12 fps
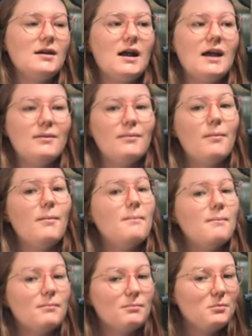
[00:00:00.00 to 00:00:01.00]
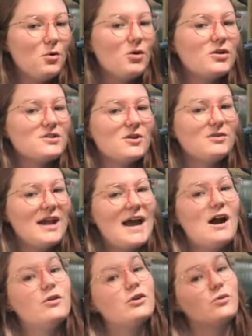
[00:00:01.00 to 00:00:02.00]
and more so
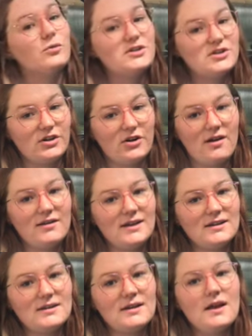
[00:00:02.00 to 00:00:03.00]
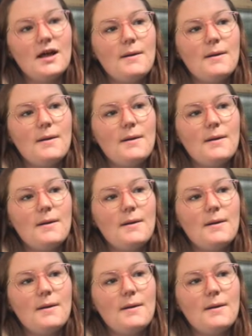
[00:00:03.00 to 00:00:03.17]
now your winter garden,